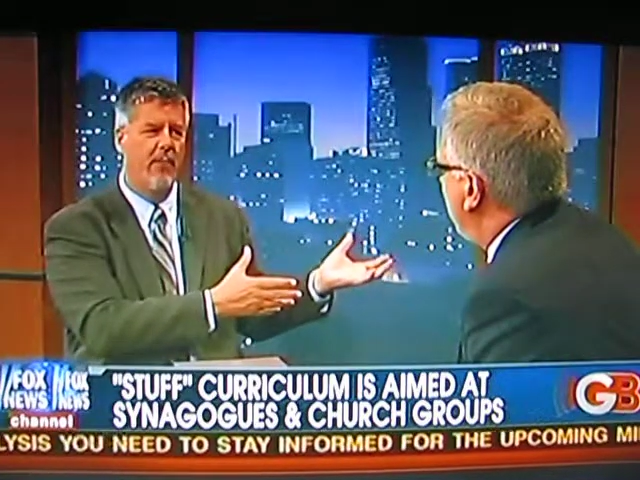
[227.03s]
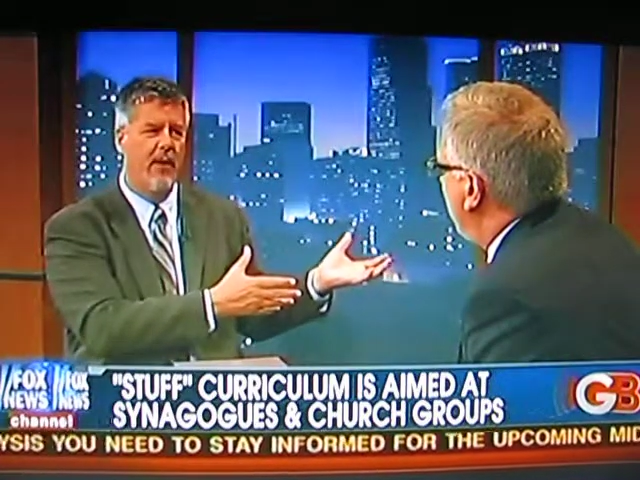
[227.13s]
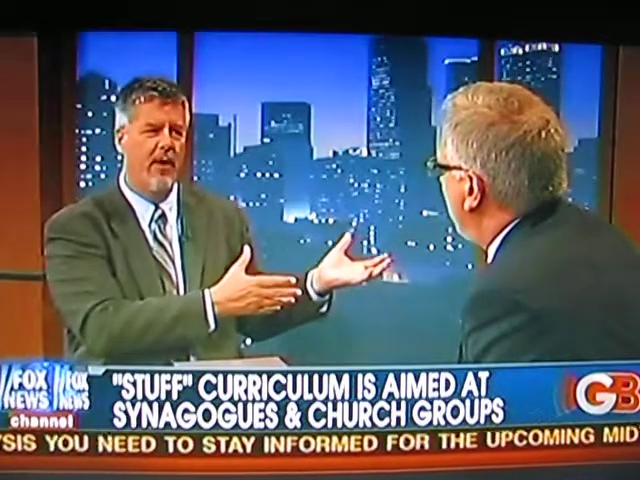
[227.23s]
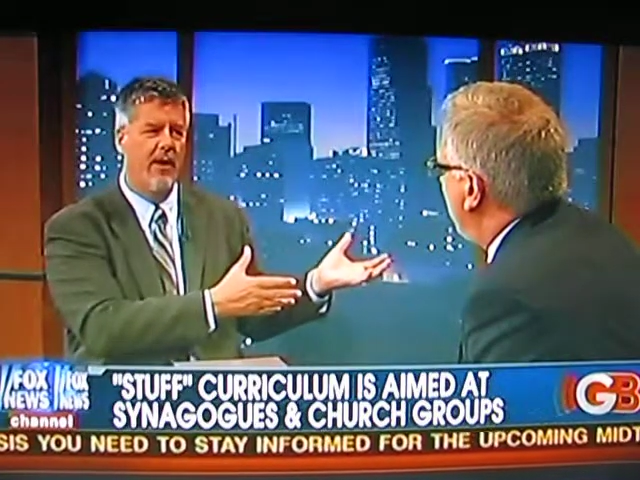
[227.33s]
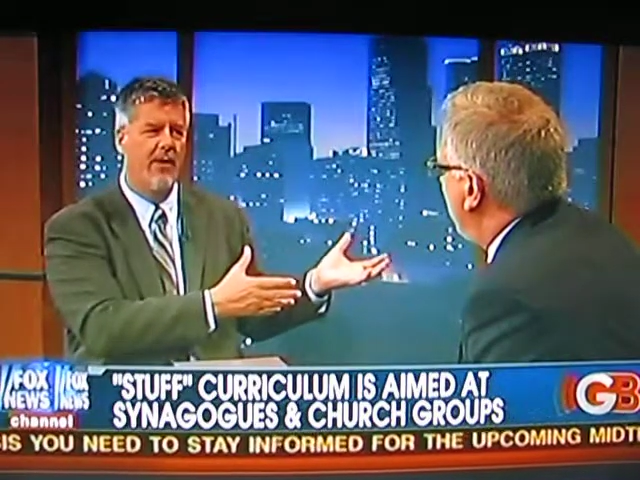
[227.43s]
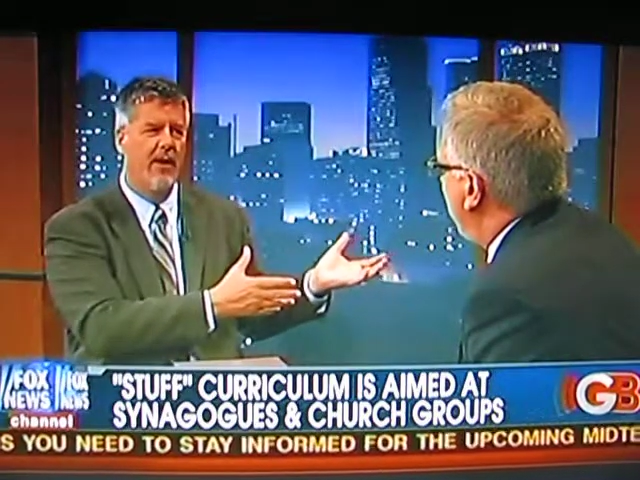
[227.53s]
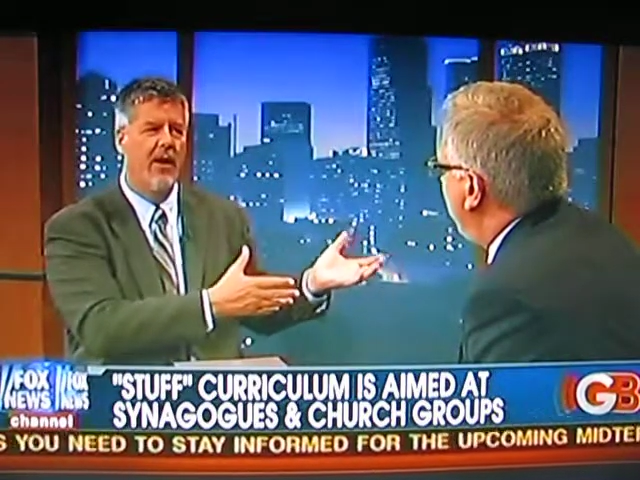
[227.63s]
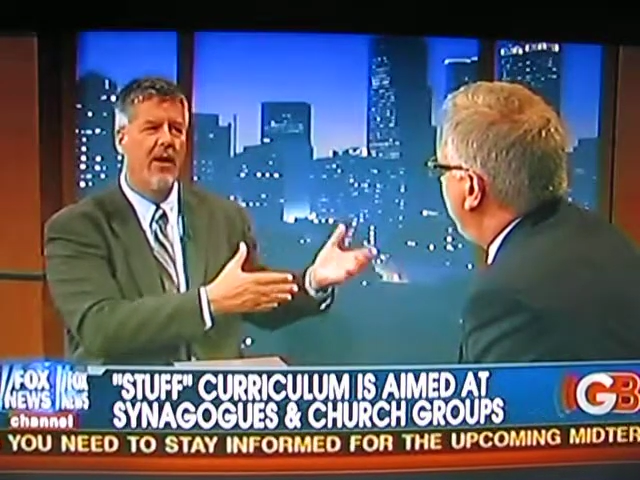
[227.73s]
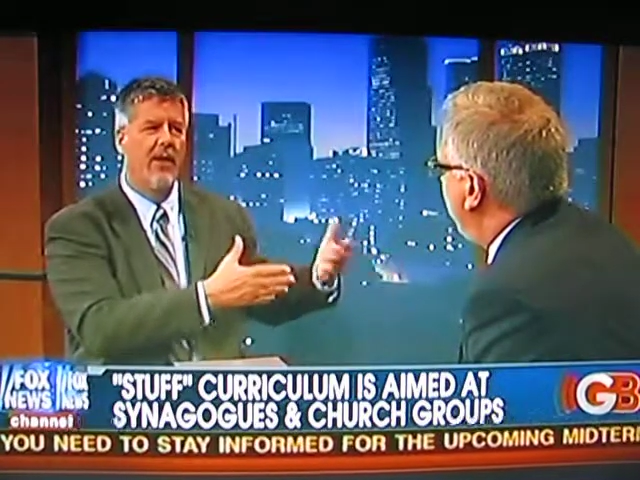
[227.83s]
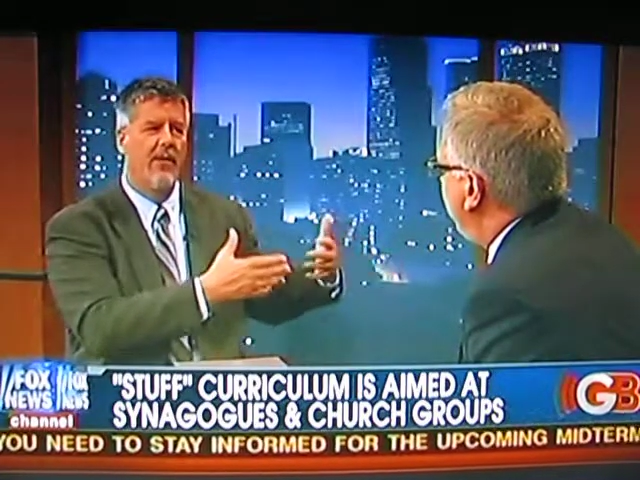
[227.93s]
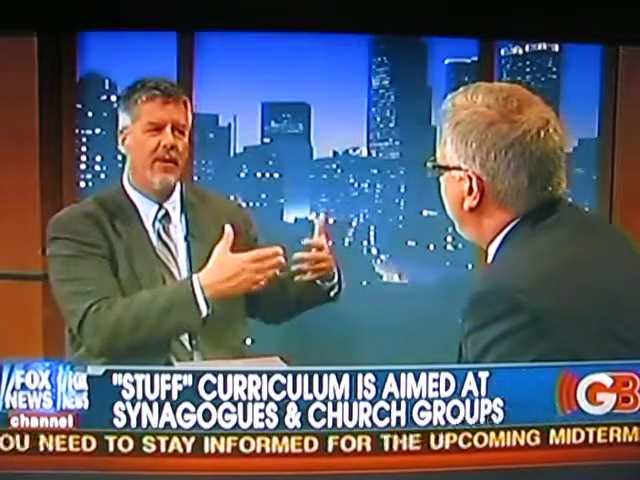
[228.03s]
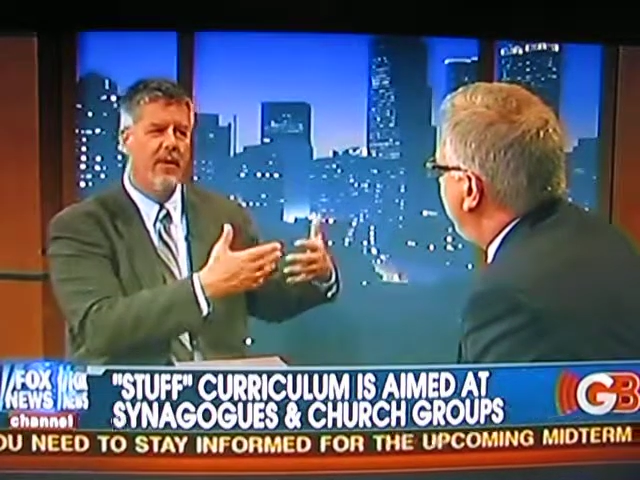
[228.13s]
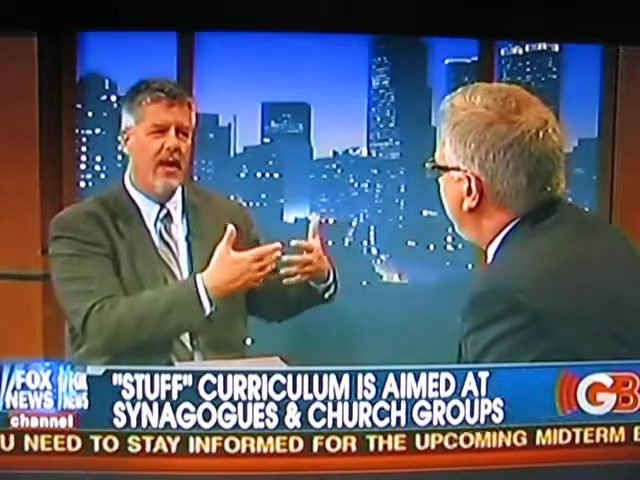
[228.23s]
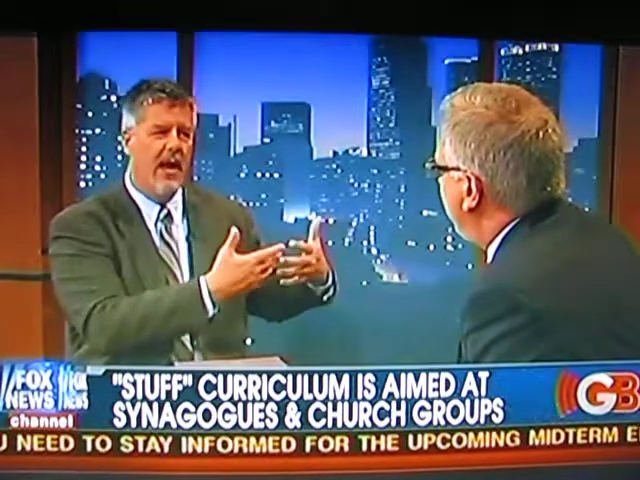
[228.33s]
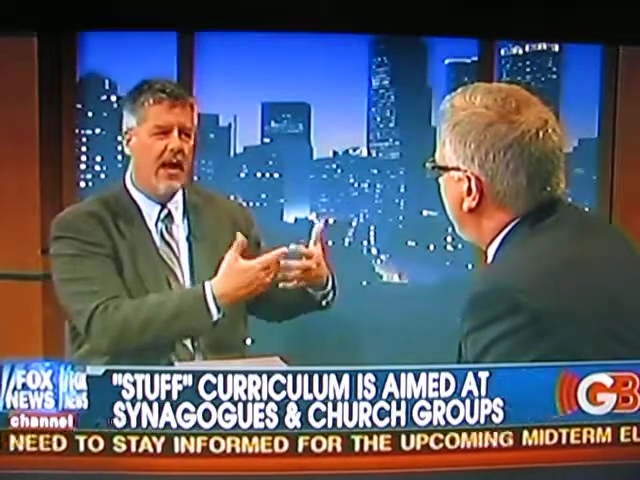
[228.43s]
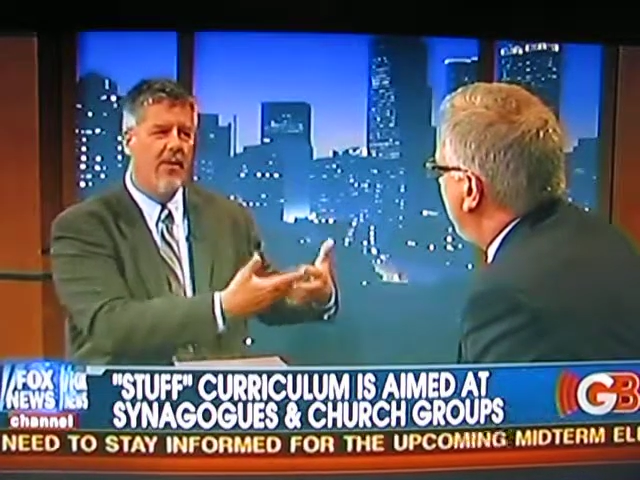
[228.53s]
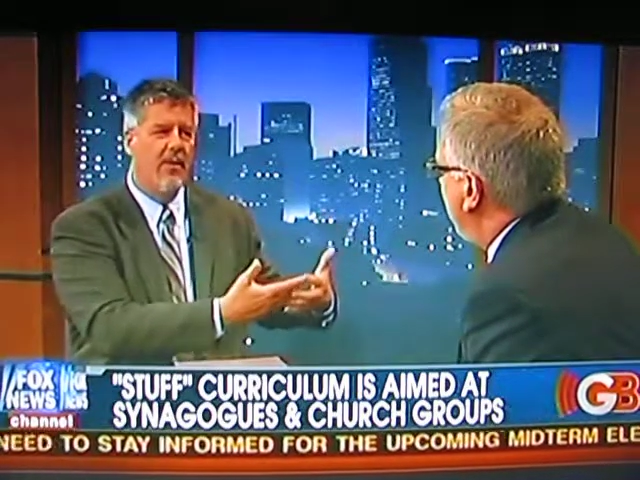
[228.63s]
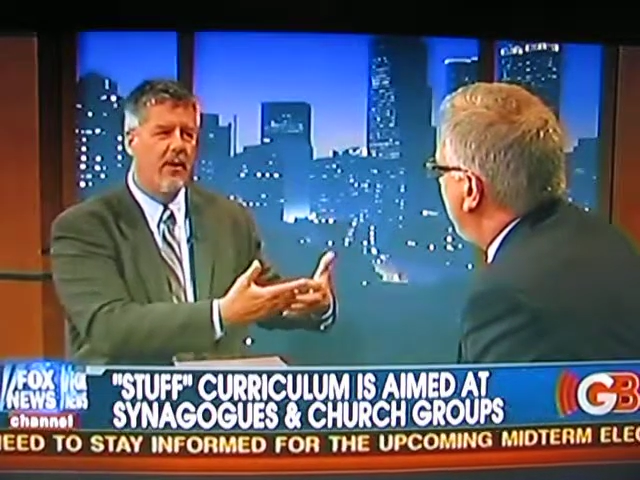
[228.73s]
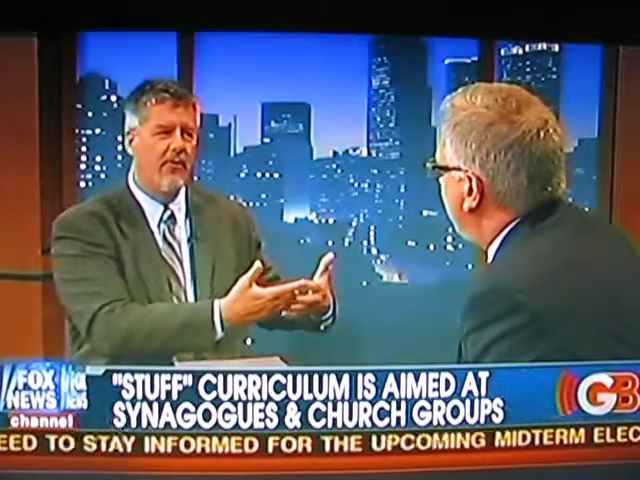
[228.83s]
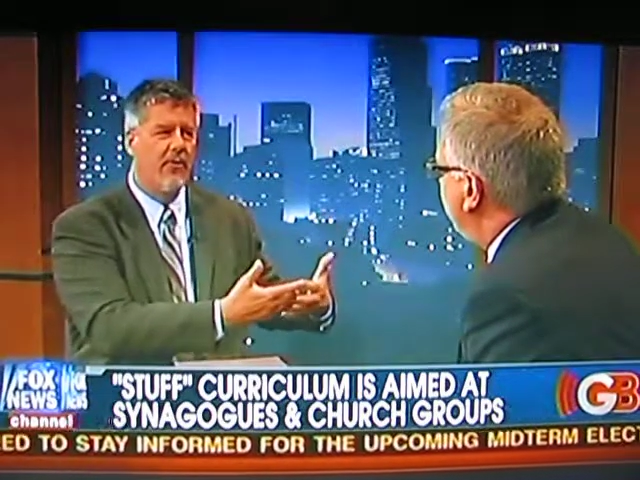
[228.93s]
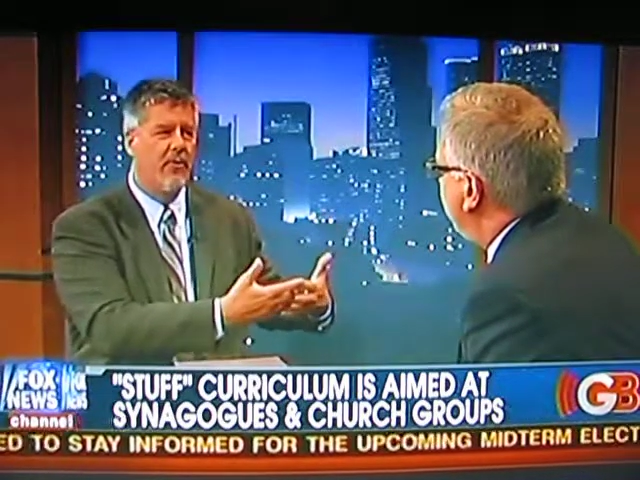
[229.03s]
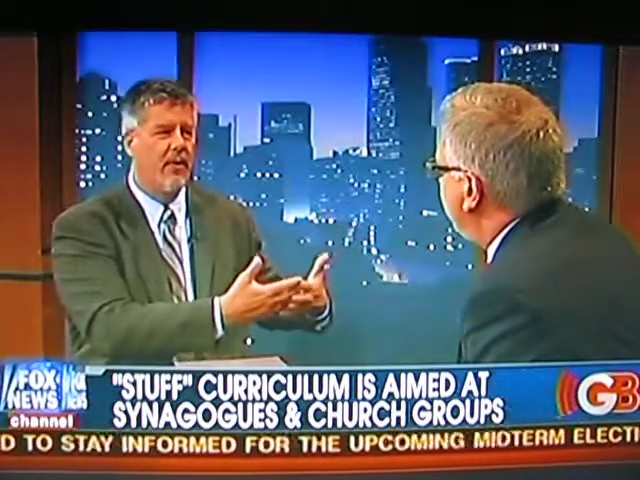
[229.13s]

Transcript: behind the atheists who